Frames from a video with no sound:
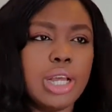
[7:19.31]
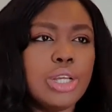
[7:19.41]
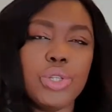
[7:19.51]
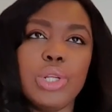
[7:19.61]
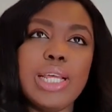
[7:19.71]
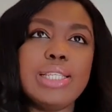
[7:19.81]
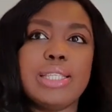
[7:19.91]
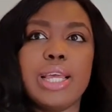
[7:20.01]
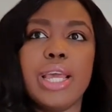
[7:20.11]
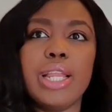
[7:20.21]
So let's
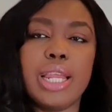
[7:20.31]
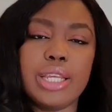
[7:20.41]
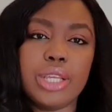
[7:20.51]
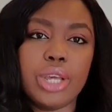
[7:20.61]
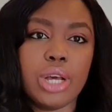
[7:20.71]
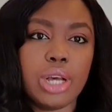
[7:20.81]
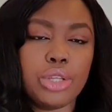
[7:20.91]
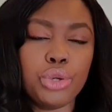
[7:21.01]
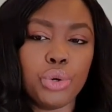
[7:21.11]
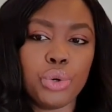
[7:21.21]
say like
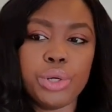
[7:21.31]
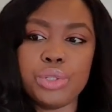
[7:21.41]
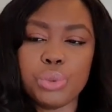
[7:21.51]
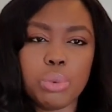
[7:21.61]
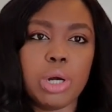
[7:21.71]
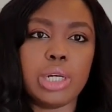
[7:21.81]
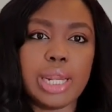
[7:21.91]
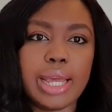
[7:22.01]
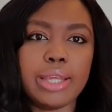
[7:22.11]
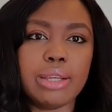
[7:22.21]
you're going to work
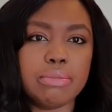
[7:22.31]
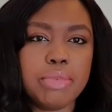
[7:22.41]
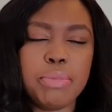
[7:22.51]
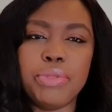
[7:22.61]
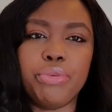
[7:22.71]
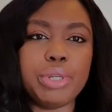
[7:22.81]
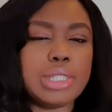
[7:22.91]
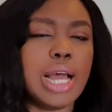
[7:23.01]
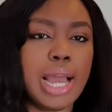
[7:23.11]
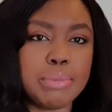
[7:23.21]
like maybe 3
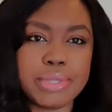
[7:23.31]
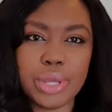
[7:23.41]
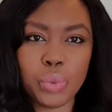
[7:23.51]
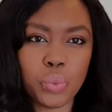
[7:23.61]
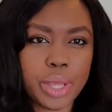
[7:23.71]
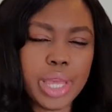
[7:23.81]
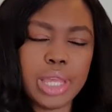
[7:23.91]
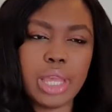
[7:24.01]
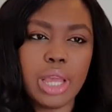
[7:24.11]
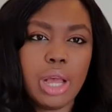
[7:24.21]
times a week